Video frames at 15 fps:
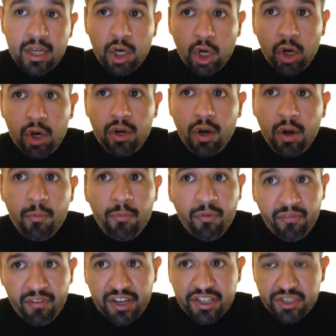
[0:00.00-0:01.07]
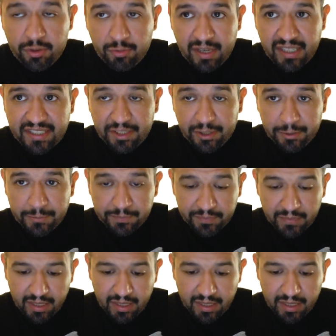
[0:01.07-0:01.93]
or a professional wrestler.